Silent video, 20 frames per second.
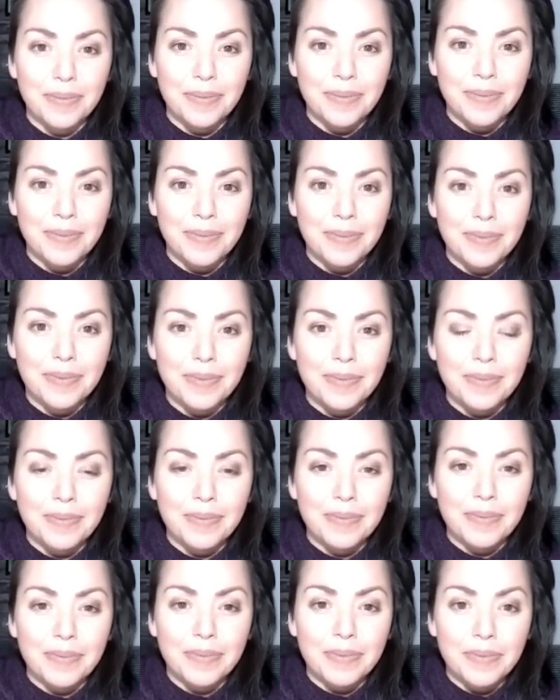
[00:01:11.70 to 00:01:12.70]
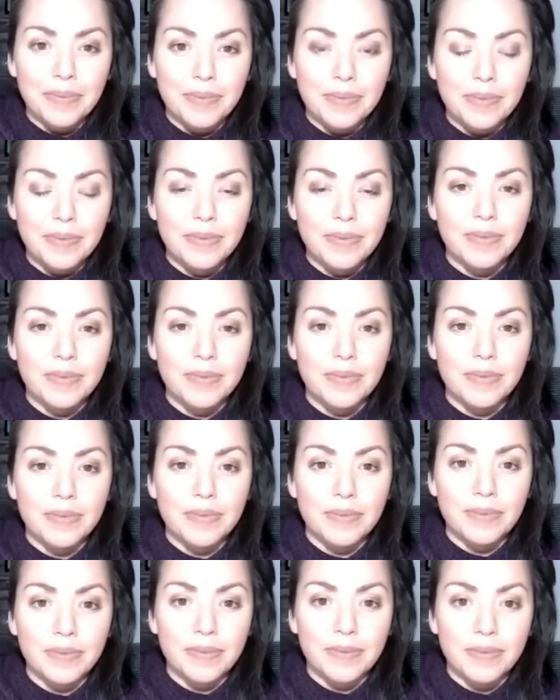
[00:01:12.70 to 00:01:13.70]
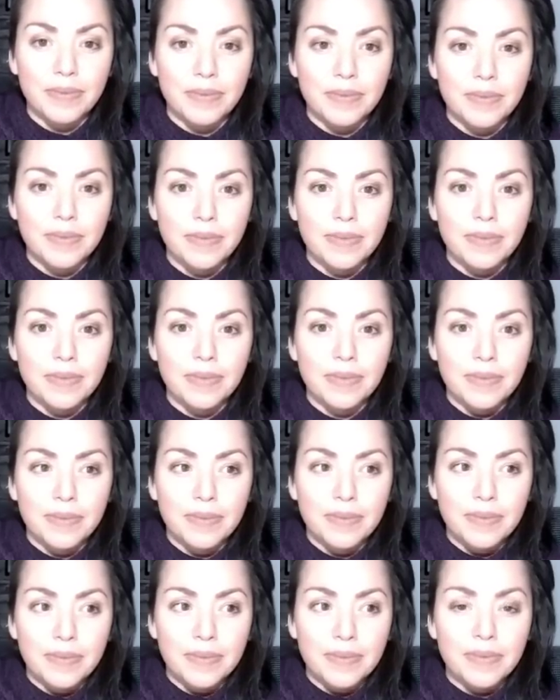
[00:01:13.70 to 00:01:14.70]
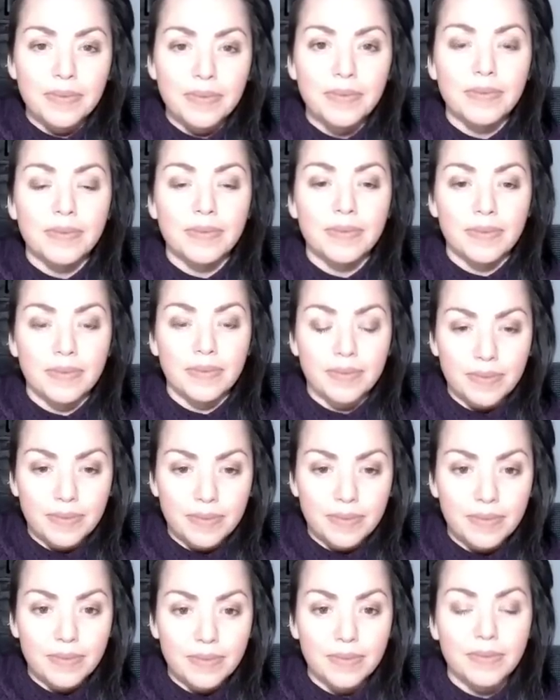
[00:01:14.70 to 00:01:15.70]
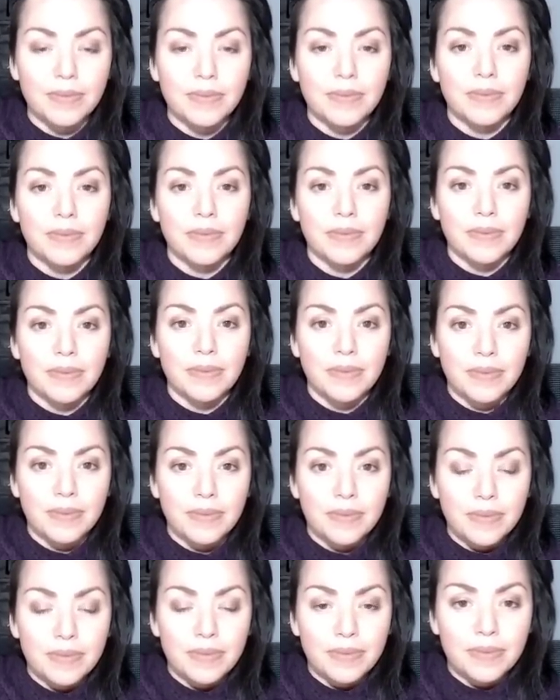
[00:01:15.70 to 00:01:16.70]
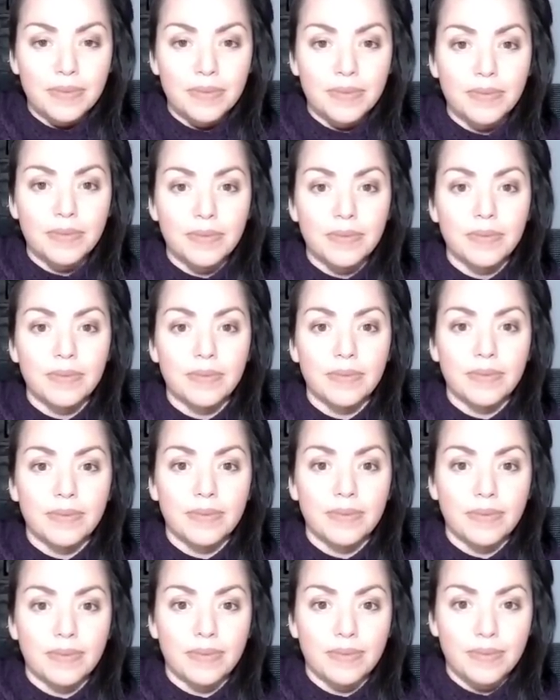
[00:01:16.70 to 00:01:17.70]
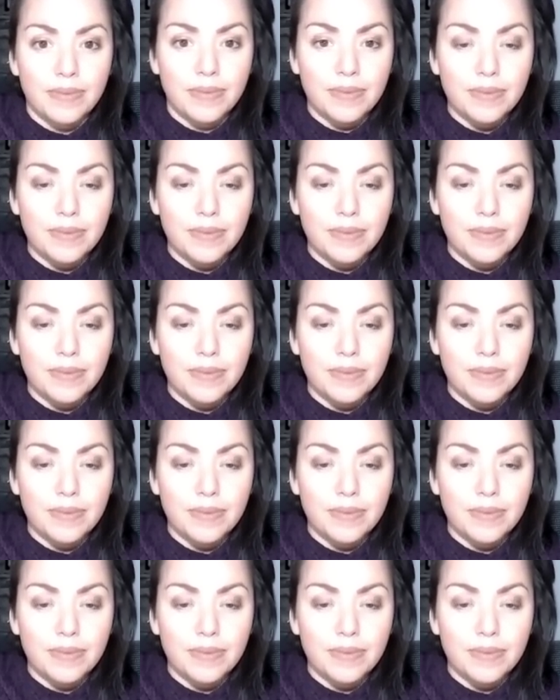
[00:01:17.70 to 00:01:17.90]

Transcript: [no speech]